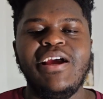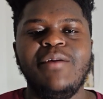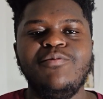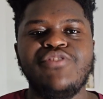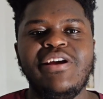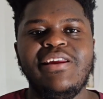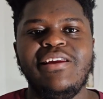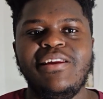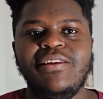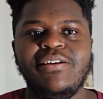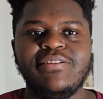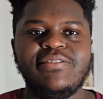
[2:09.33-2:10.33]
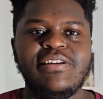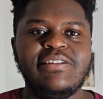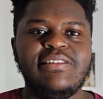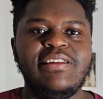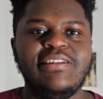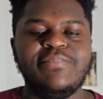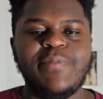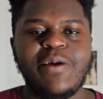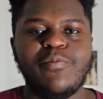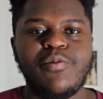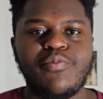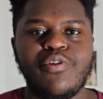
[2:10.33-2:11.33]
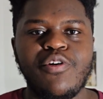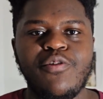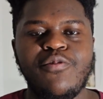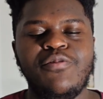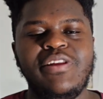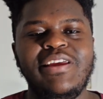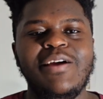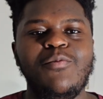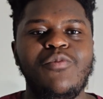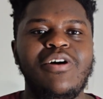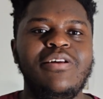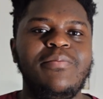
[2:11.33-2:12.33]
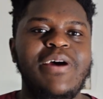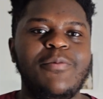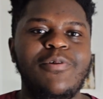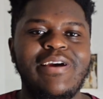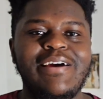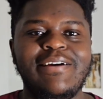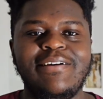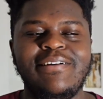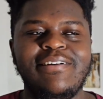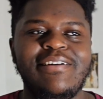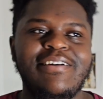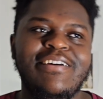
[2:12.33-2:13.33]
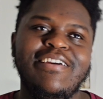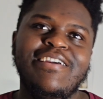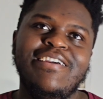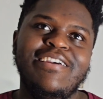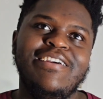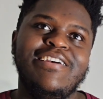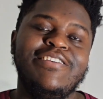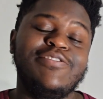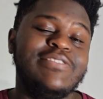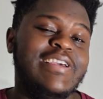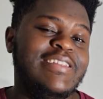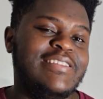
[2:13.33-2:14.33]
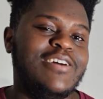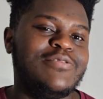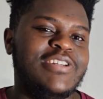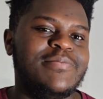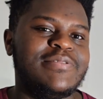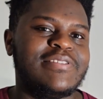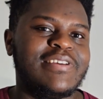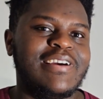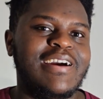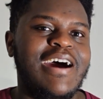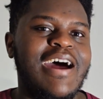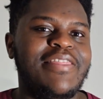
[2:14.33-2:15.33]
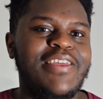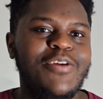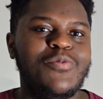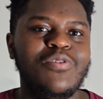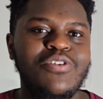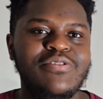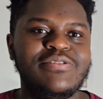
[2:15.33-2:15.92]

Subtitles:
I'm trading in the 16 inch MacBook Pro for the M1 MacBook Air is because Intel chips, I think, will